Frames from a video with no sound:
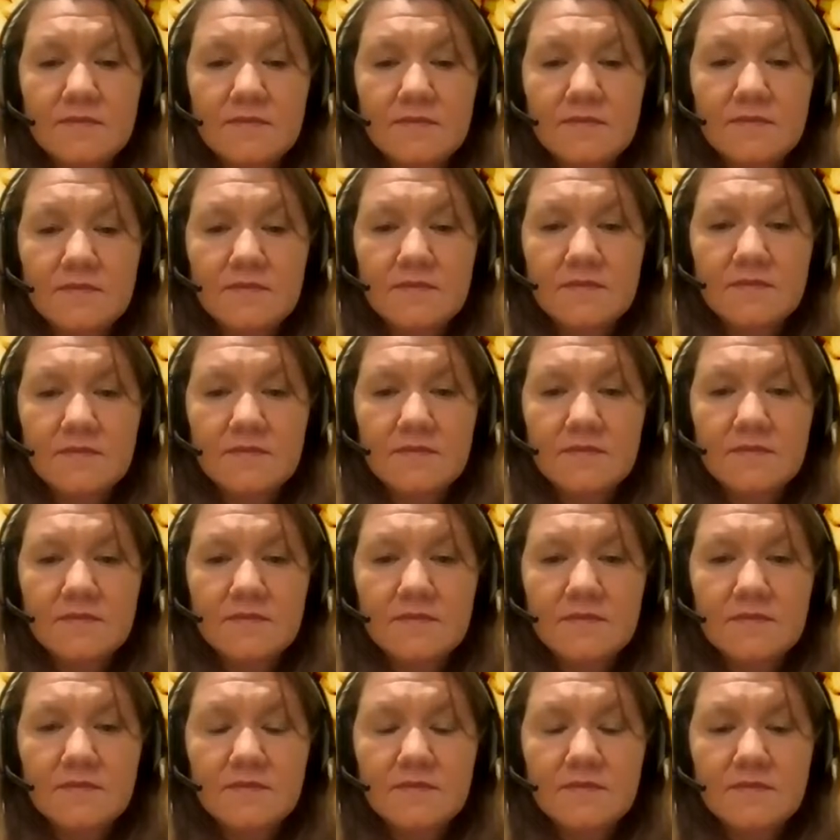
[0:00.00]

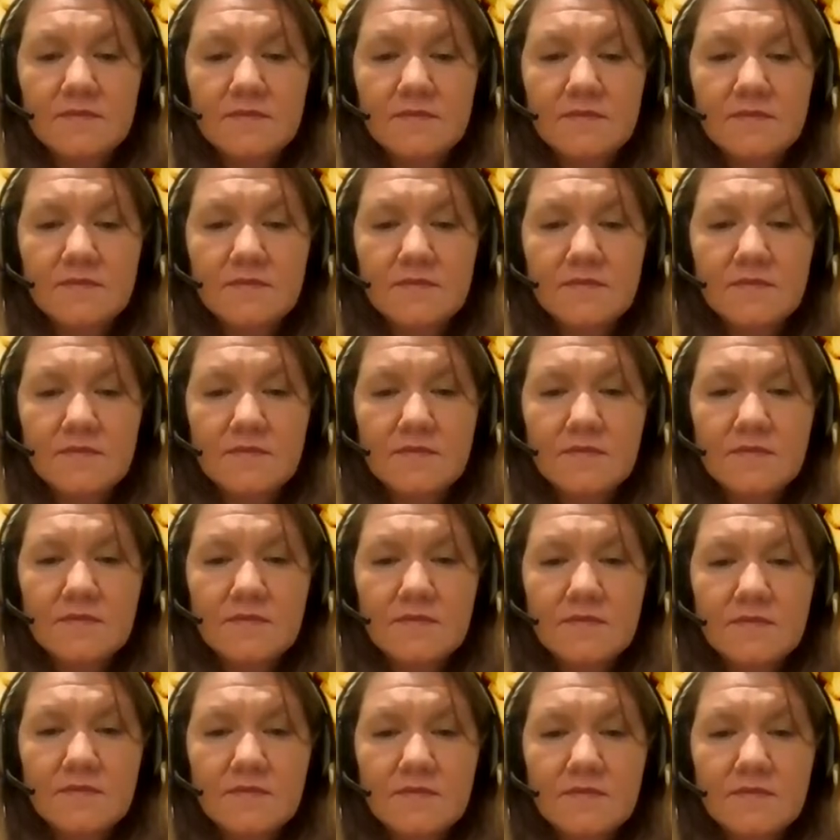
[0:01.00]

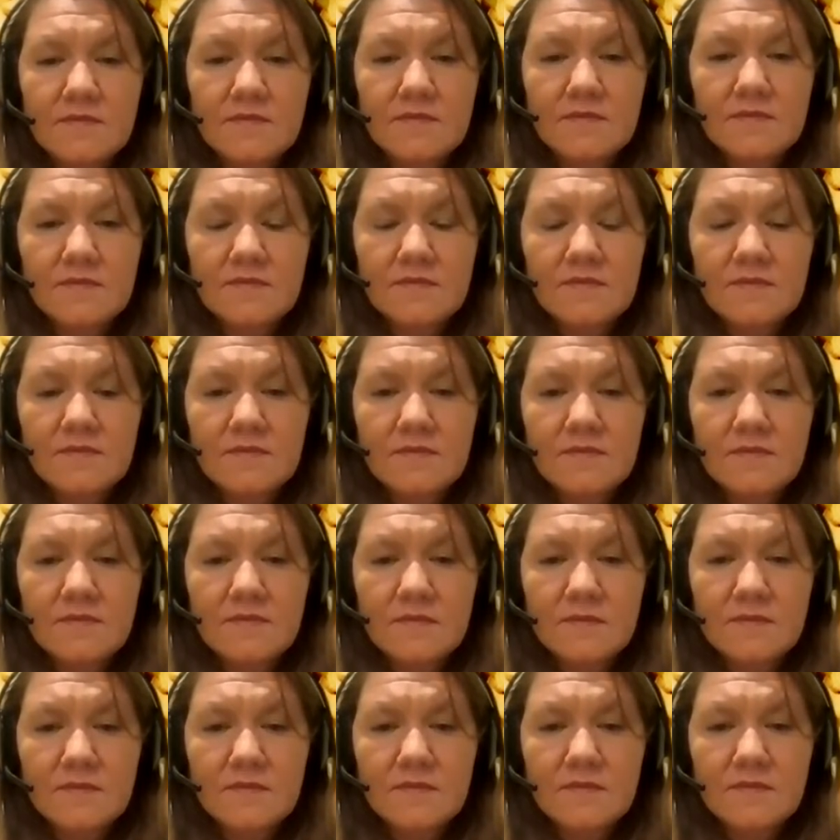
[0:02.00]

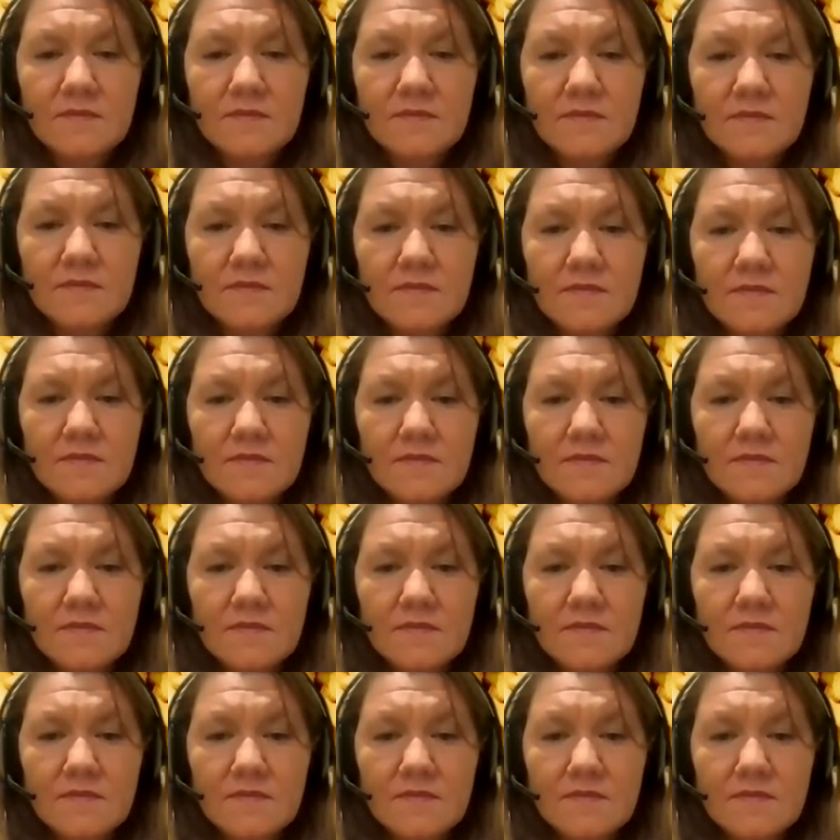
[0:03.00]

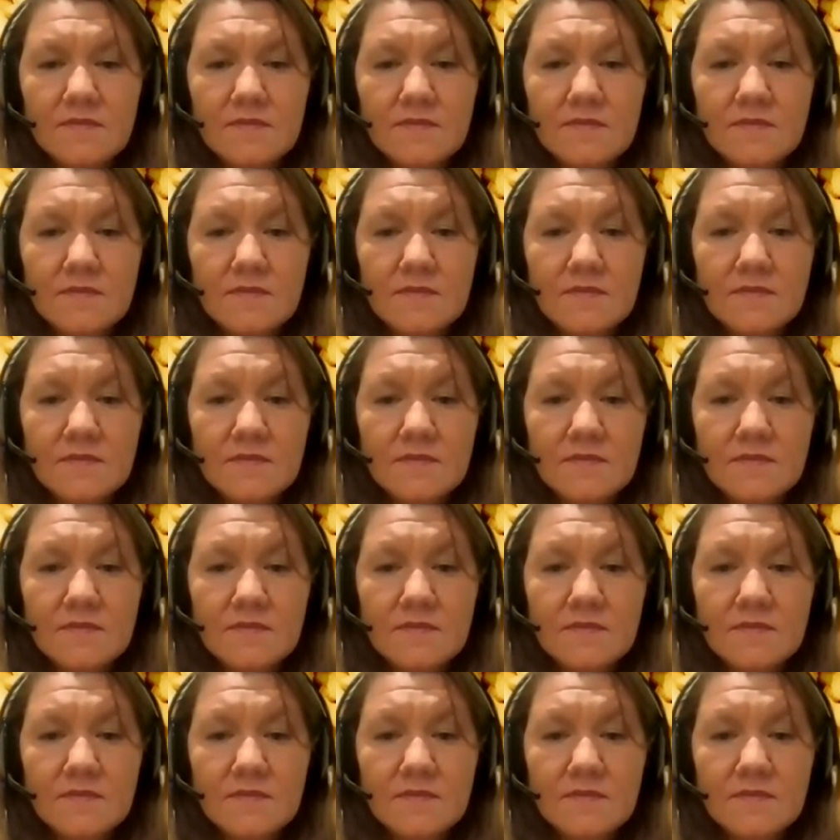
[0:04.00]
(silent)